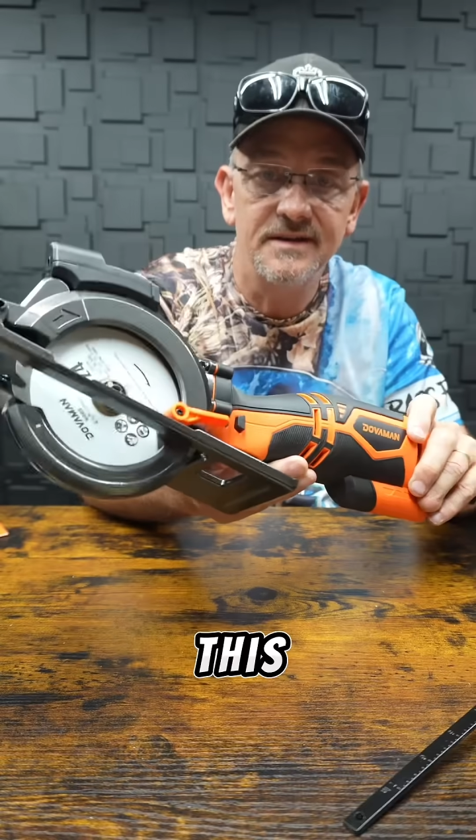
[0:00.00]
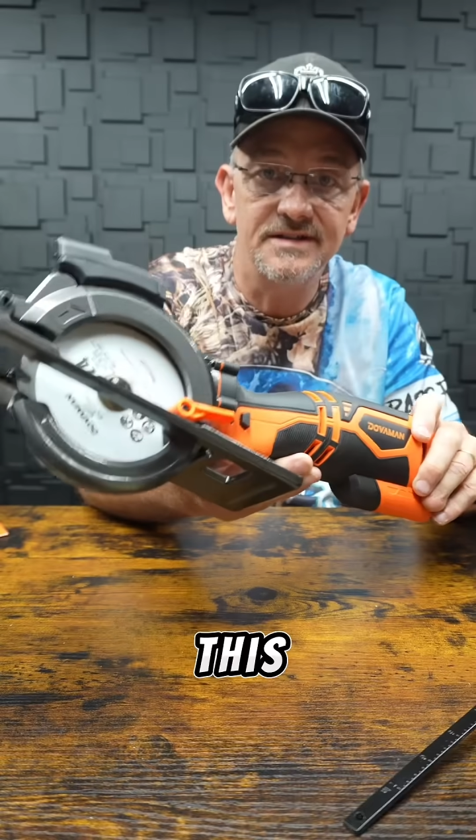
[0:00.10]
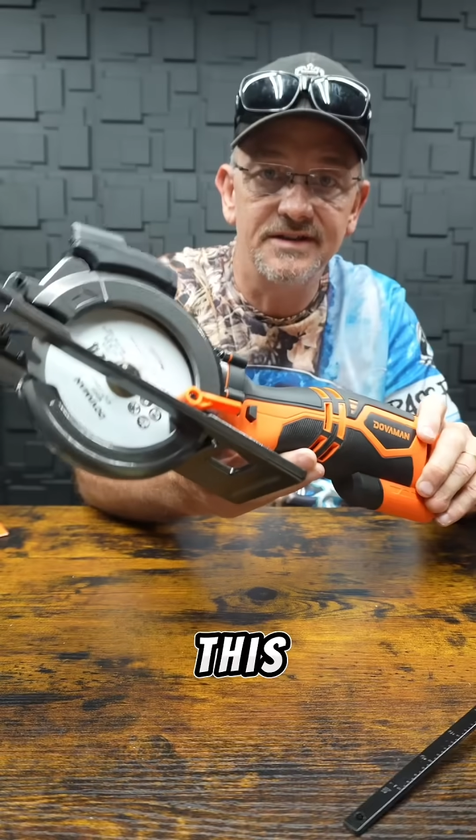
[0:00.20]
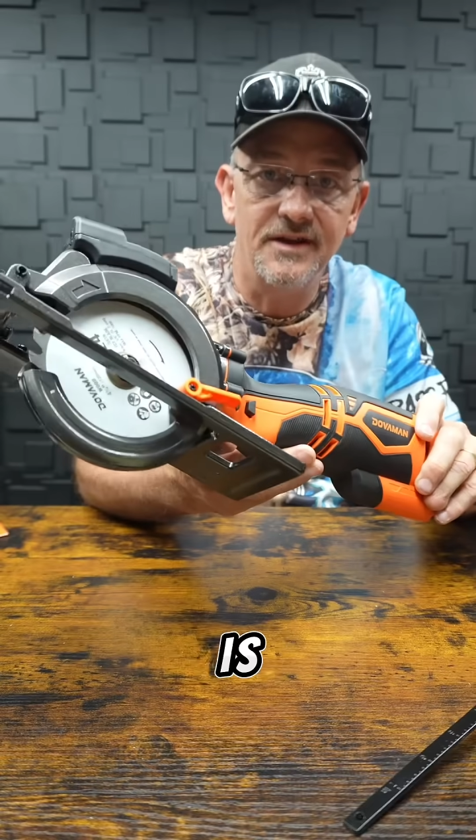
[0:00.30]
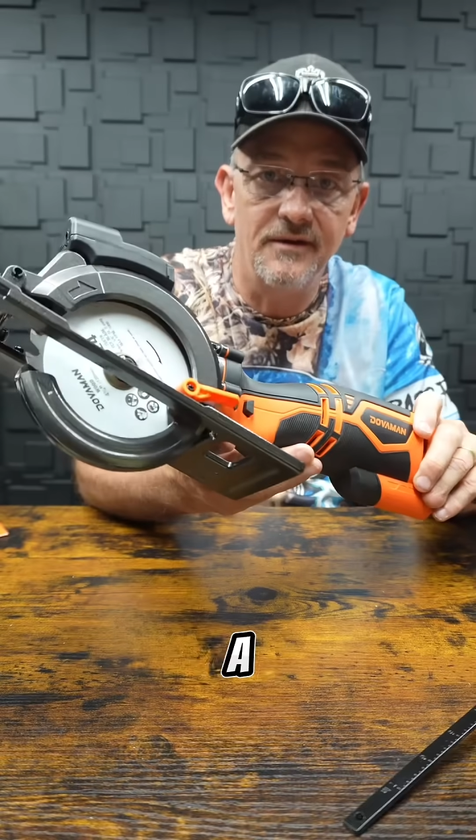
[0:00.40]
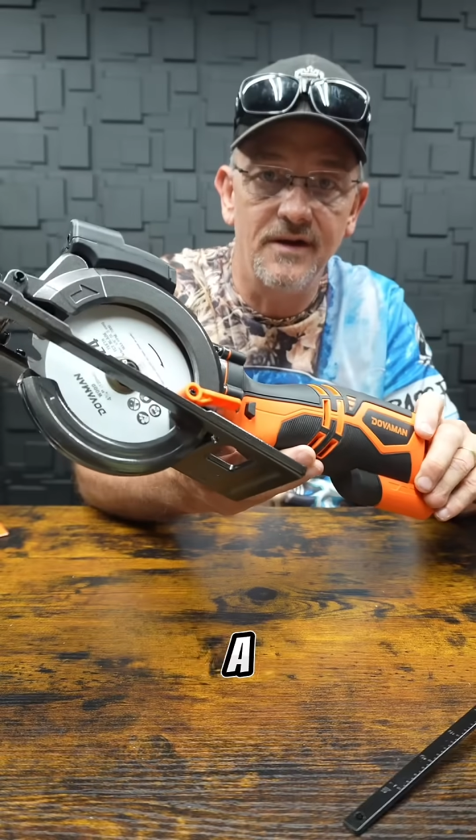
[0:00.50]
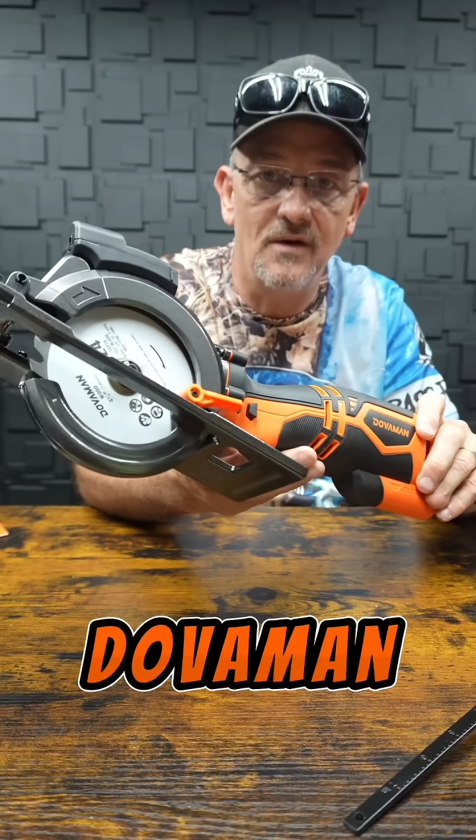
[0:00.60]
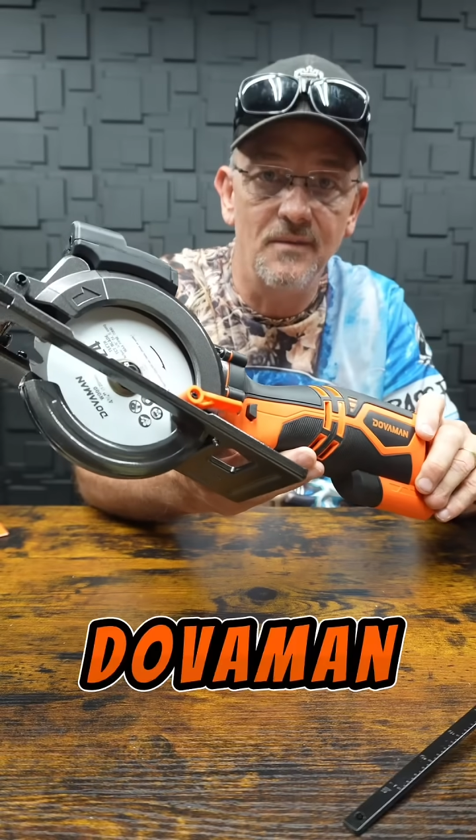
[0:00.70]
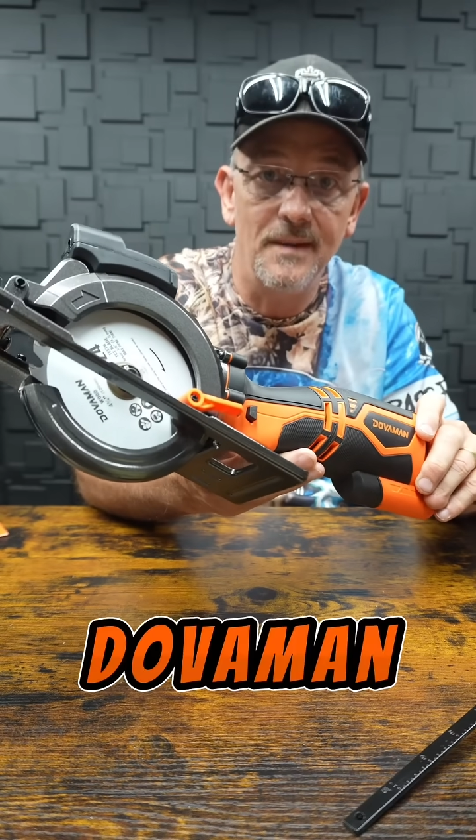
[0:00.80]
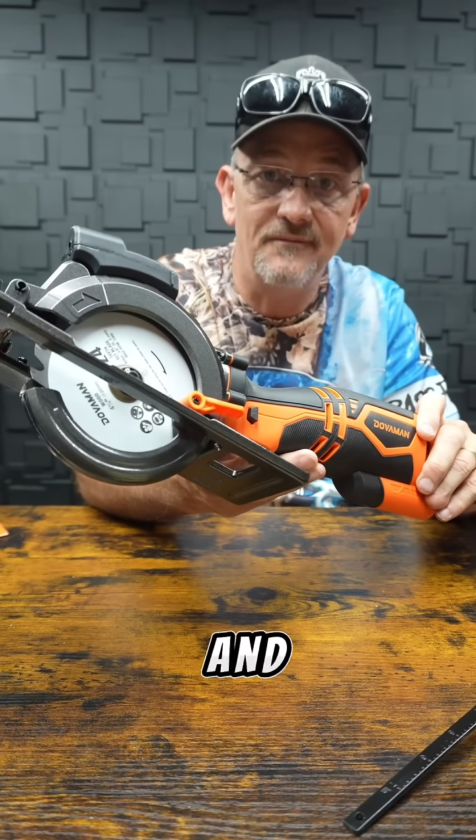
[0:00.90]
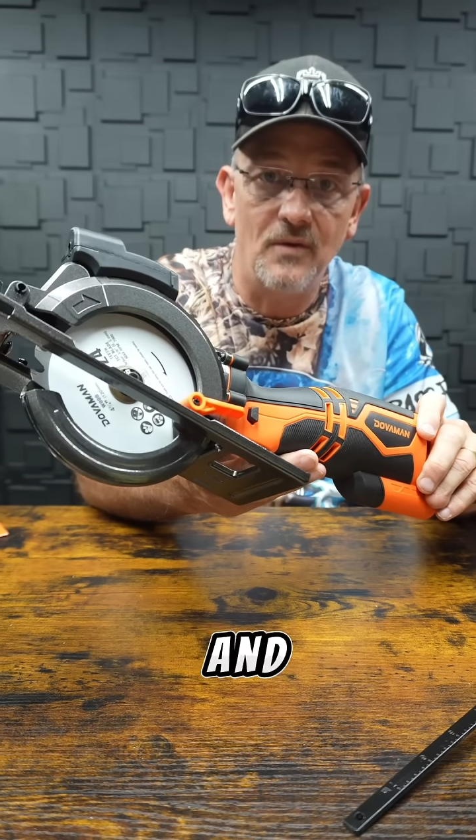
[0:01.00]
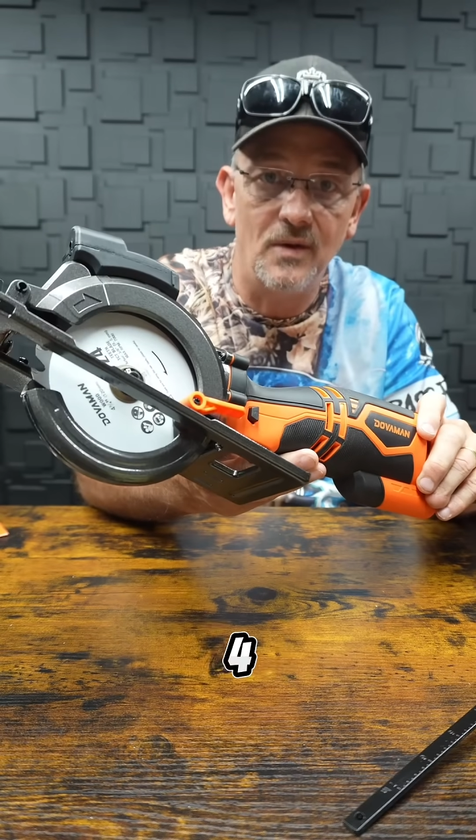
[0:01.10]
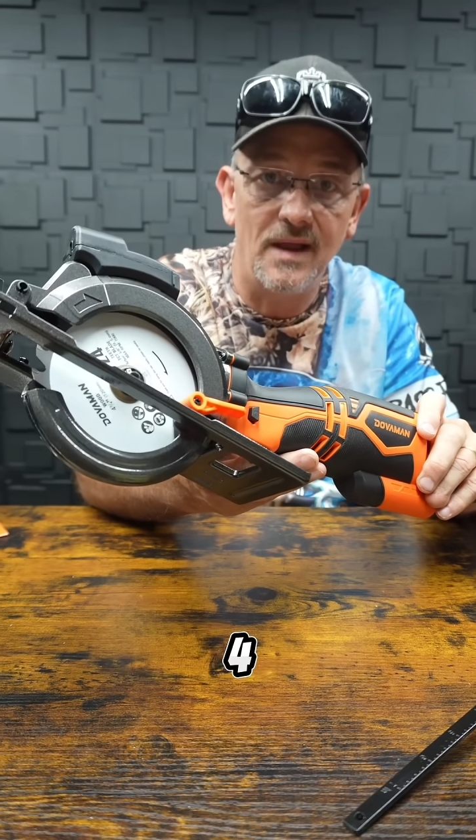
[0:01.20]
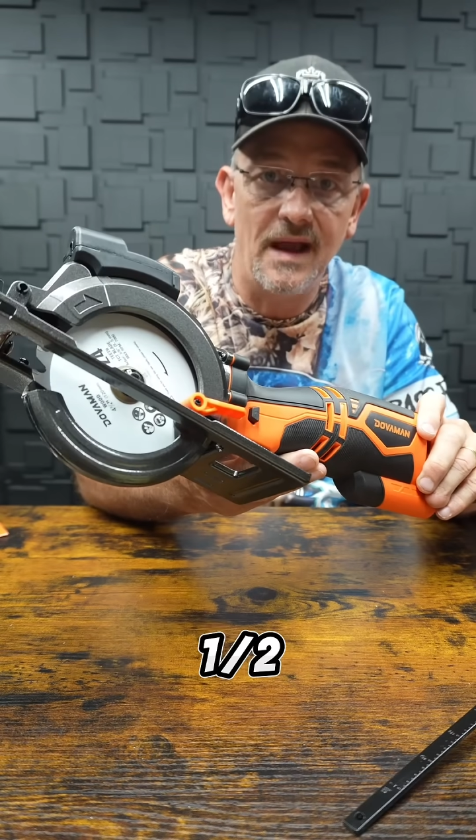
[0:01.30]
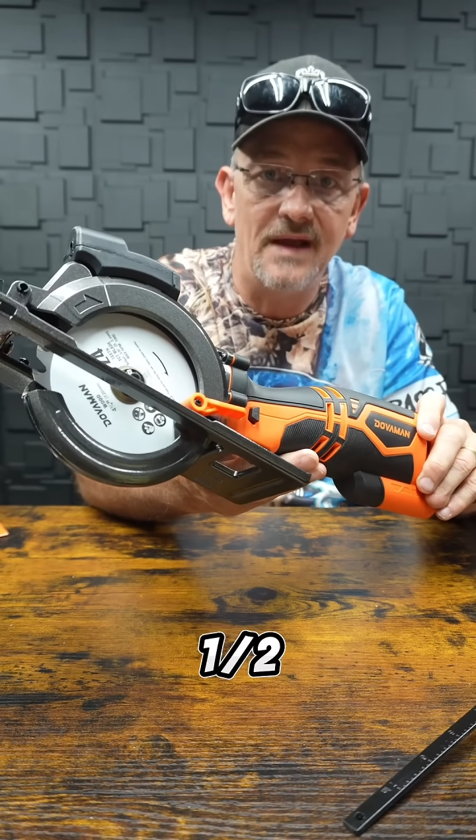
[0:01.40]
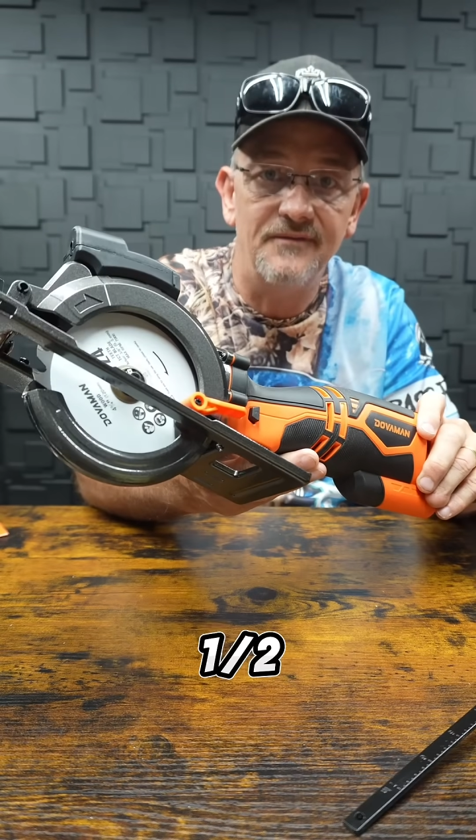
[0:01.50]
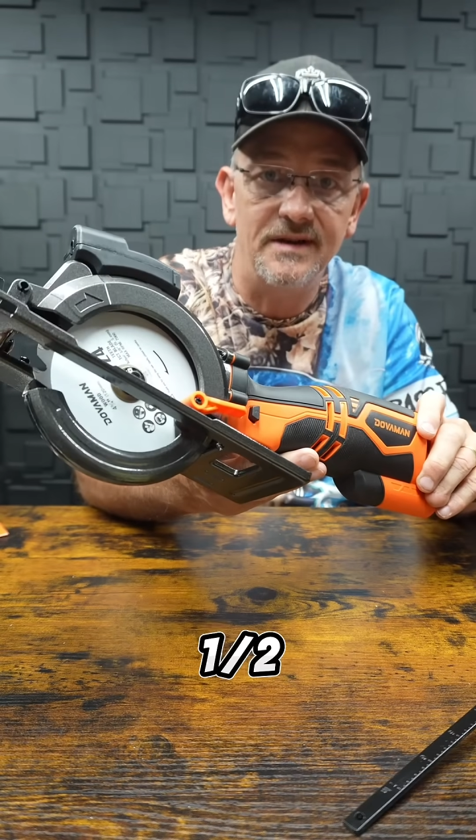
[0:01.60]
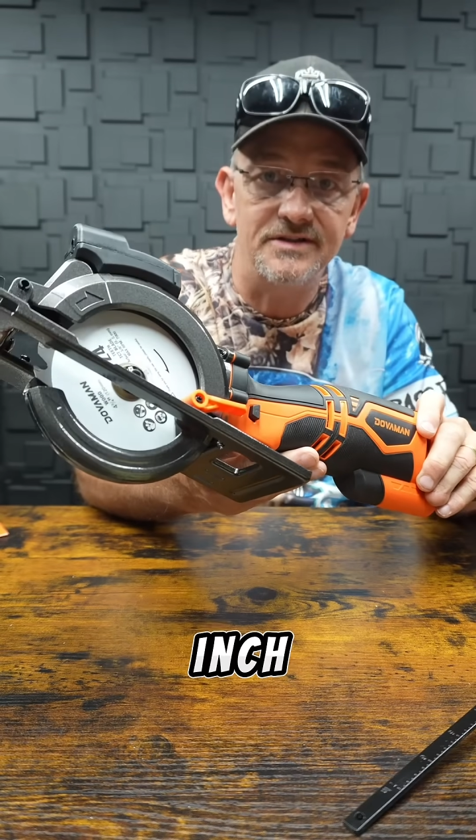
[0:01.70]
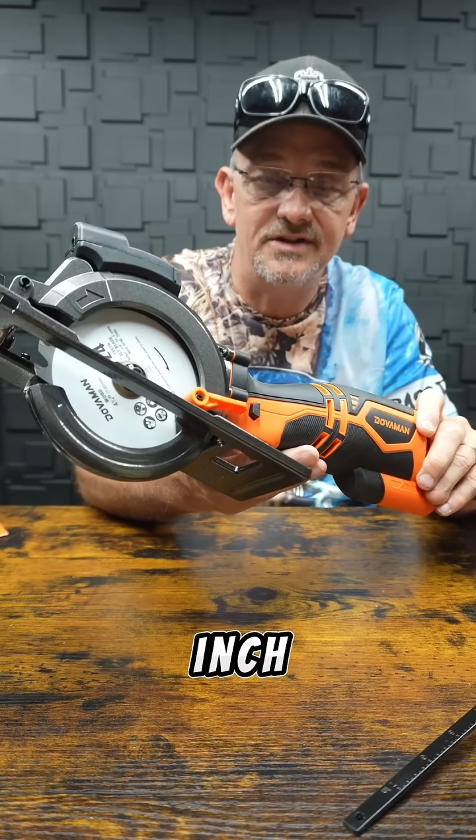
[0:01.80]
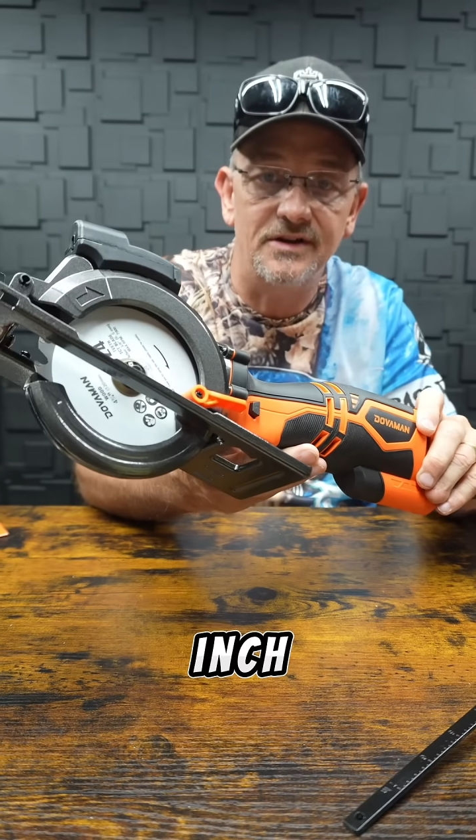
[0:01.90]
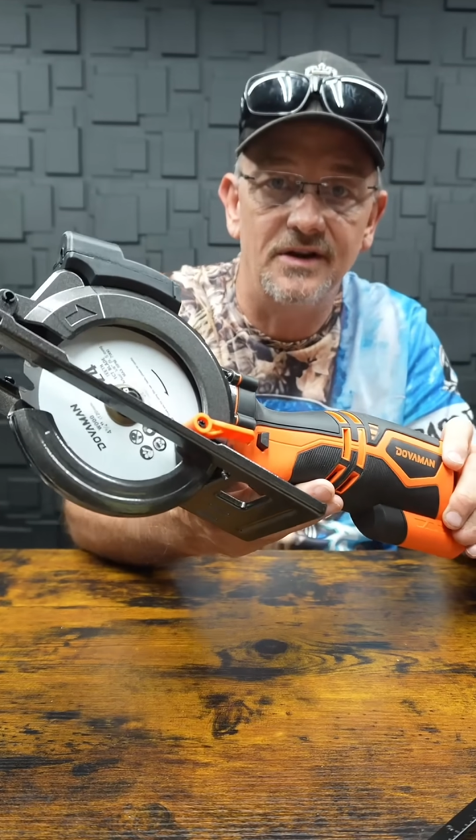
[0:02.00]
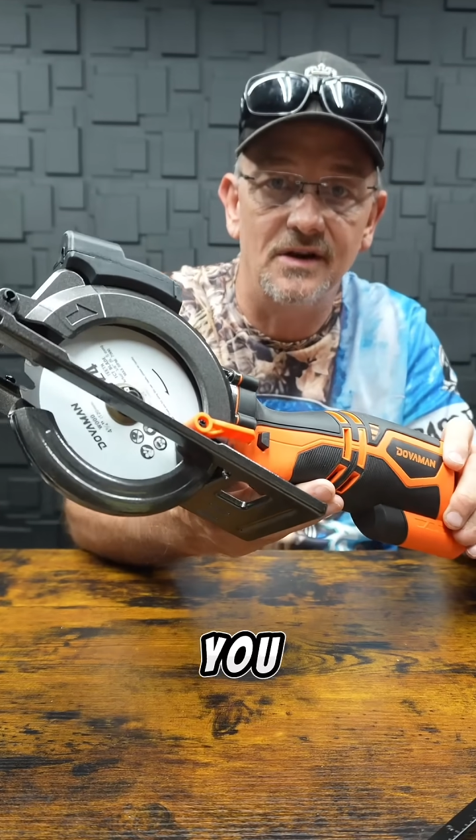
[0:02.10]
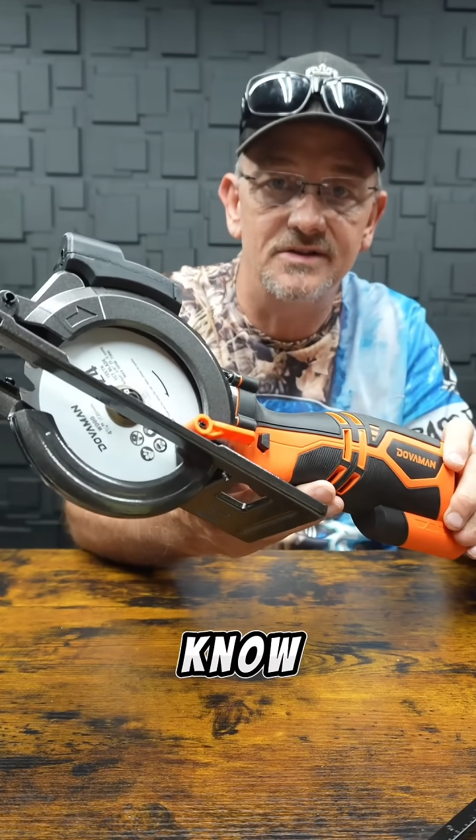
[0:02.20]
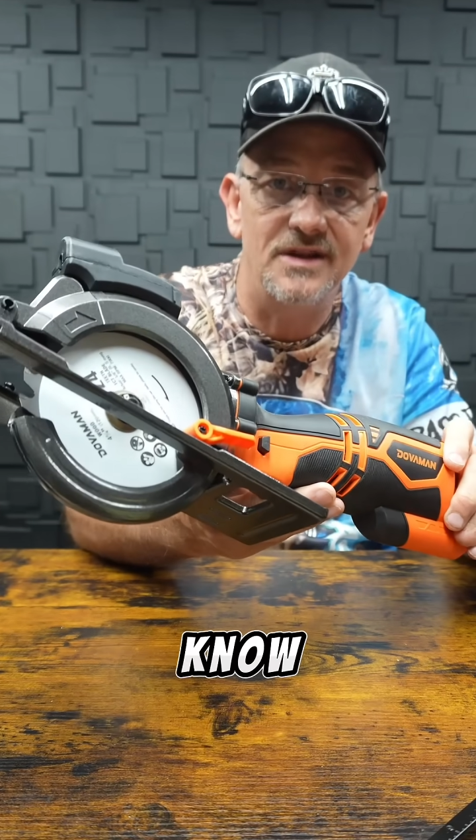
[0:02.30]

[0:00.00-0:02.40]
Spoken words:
This is the Doberman 4.5-inch circular